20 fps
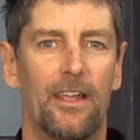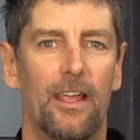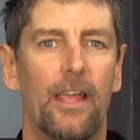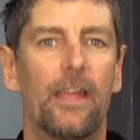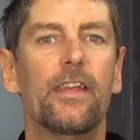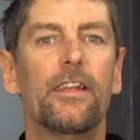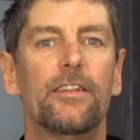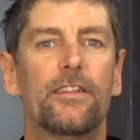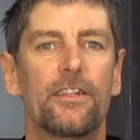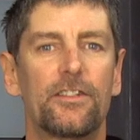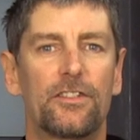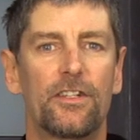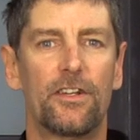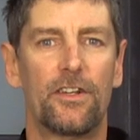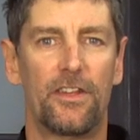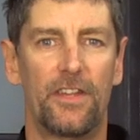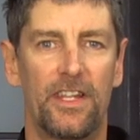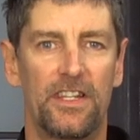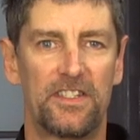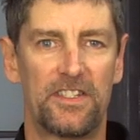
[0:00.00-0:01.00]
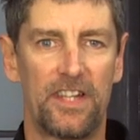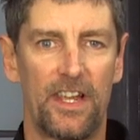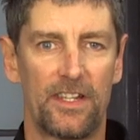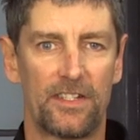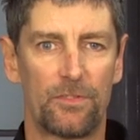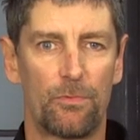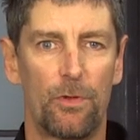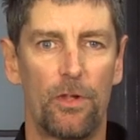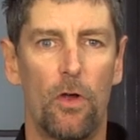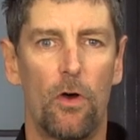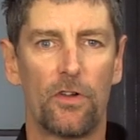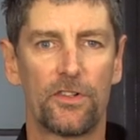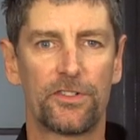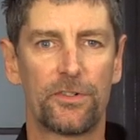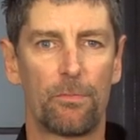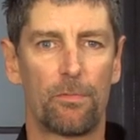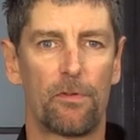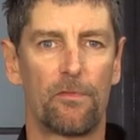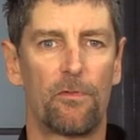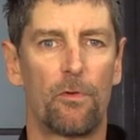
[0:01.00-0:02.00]
In addition to these tests, we
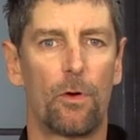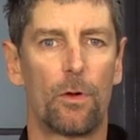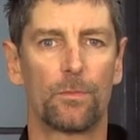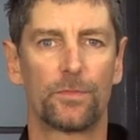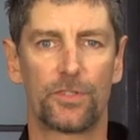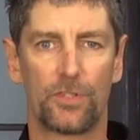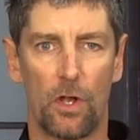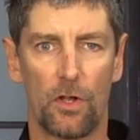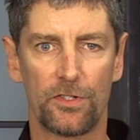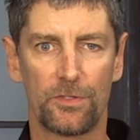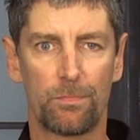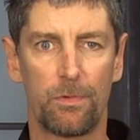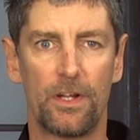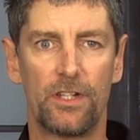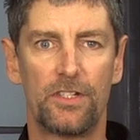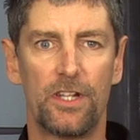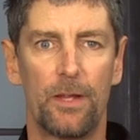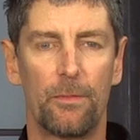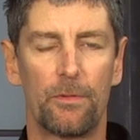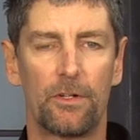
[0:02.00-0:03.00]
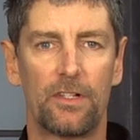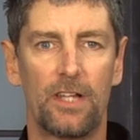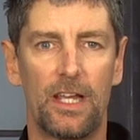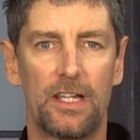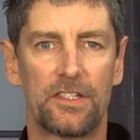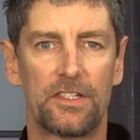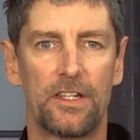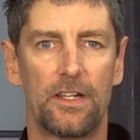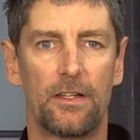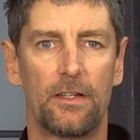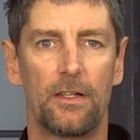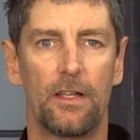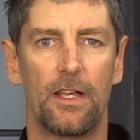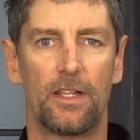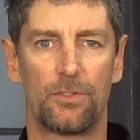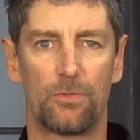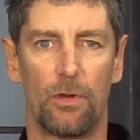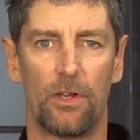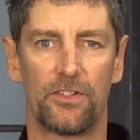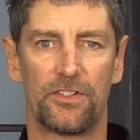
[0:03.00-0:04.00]
also perform salt spray chamber testing
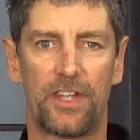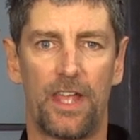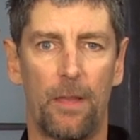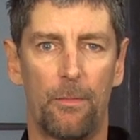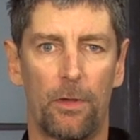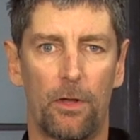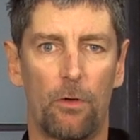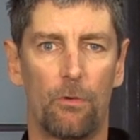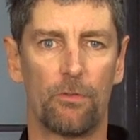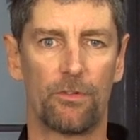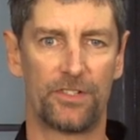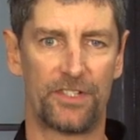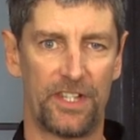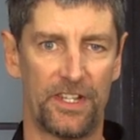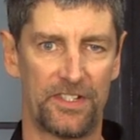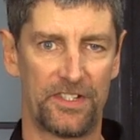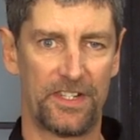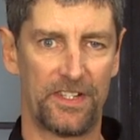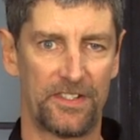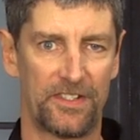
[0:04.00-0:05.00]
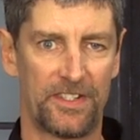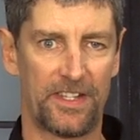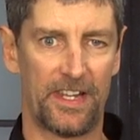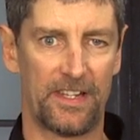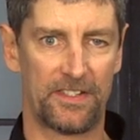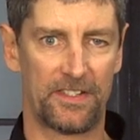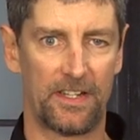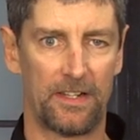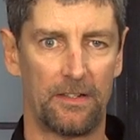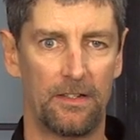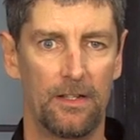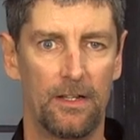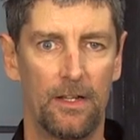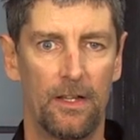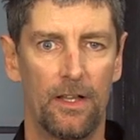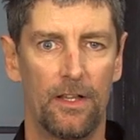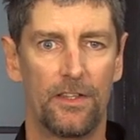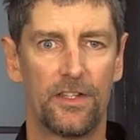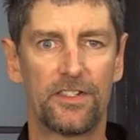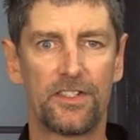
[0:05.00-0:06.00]
as well as chemical resistance testing.
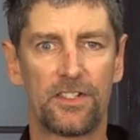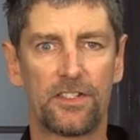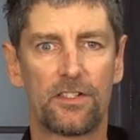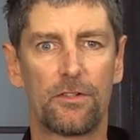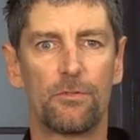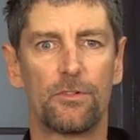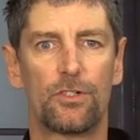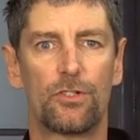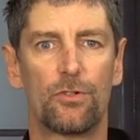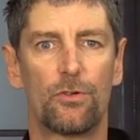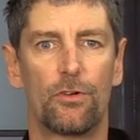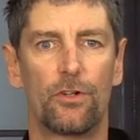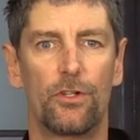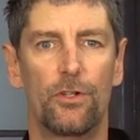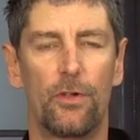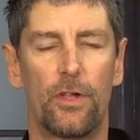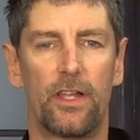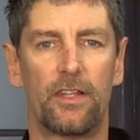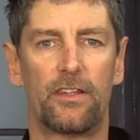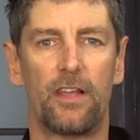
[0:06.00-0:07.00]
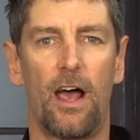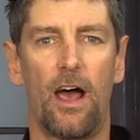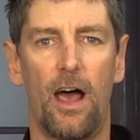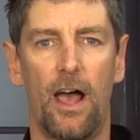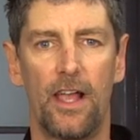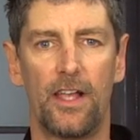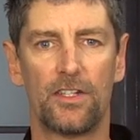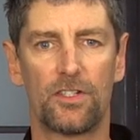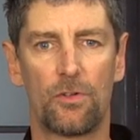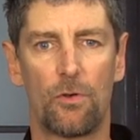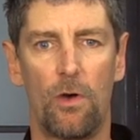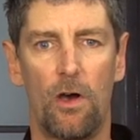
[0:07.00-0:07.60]
This is to ensure you get the highest